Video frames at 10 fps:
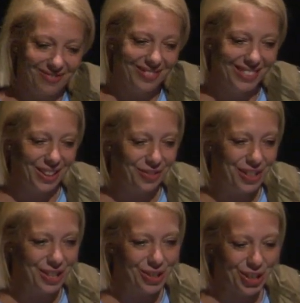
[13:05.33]
the
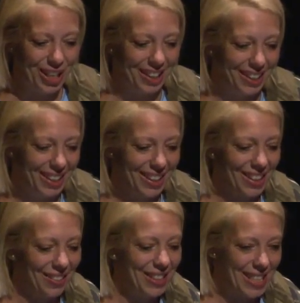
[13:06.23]
future
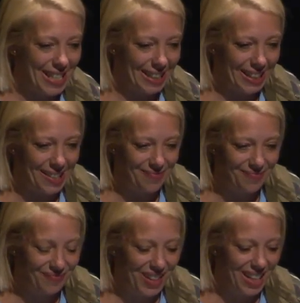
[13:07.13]
of the city.
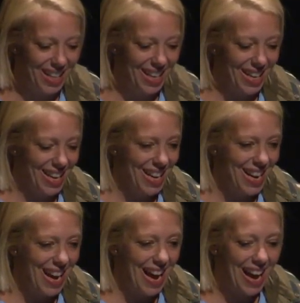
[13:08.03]

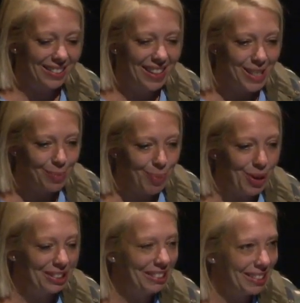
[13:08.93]
At this
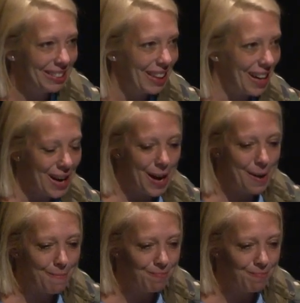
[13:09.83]
point, um,